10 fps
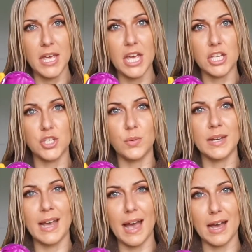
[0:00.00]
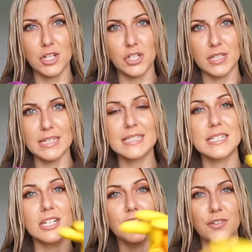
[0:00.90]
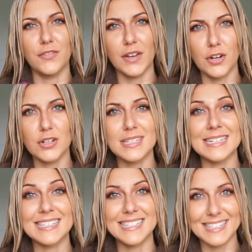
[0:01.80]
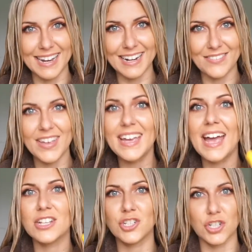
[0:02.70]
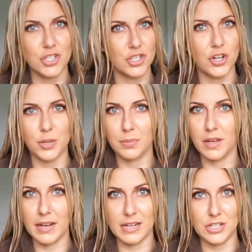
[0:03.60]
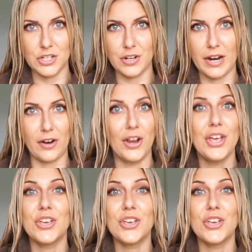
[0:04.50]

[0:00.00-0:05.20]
is you can actually stick your fingers inside of it and just start applying it to your hair.